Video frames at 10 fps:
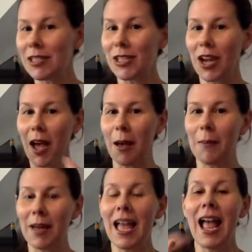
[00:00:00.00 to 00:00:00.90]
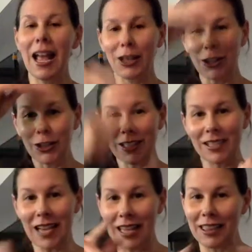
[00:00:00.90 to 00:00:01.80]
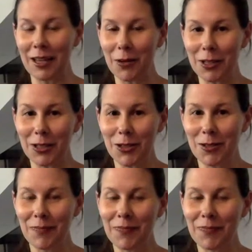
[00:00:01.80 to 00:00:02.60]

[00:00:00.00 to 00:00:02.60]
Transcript: to come and learn sign language.